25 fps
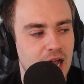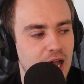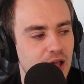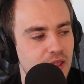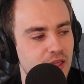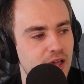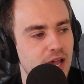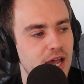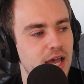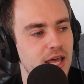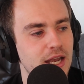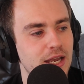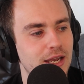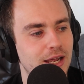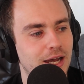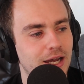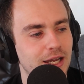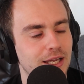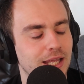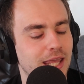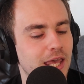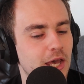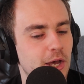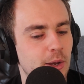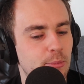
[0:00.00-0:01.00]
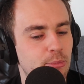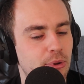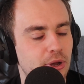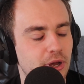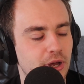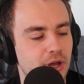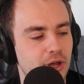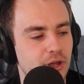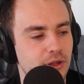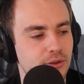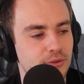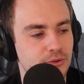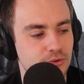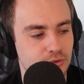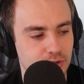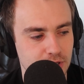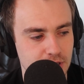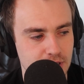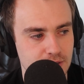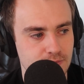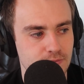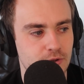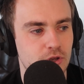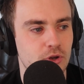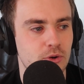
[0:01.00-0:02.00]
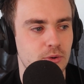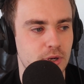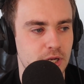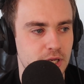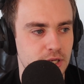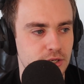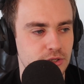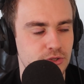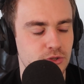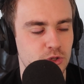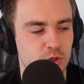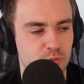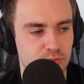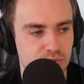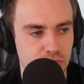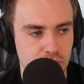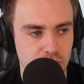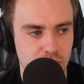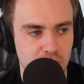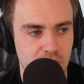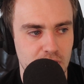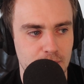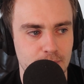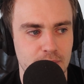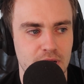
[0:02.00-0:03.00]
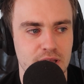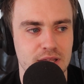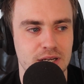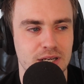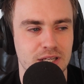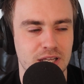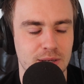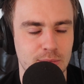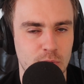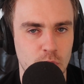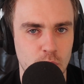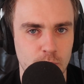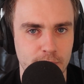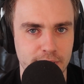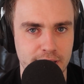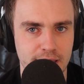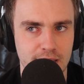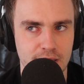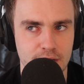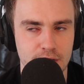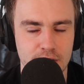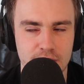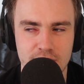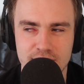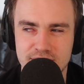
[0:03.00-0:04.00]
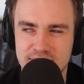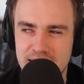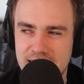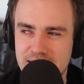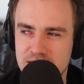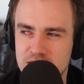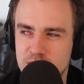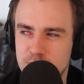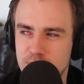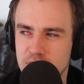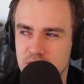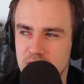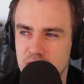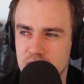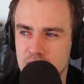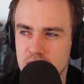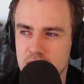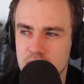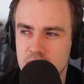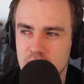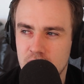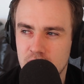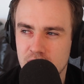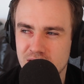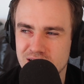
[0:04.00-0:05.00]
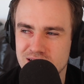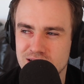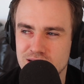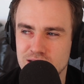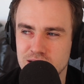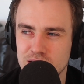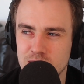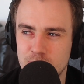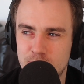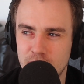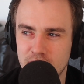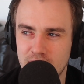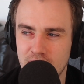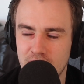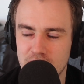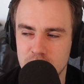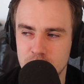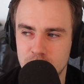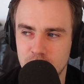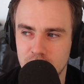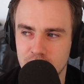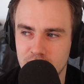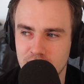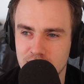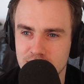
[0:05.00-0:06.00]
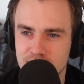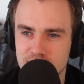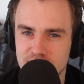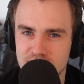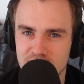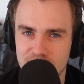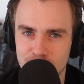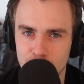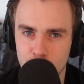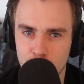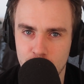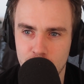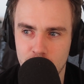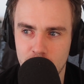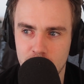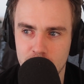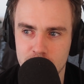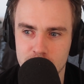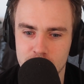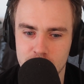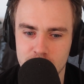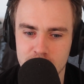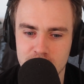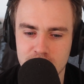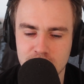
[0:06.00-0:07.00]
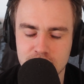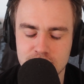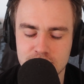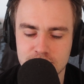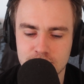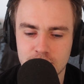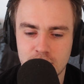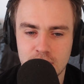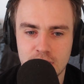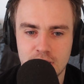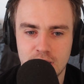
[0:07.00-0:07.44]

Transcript: And then I get up at 3, go in, do the program, and then I come home again. And I tend to be asleep again by like 7:30 or 8.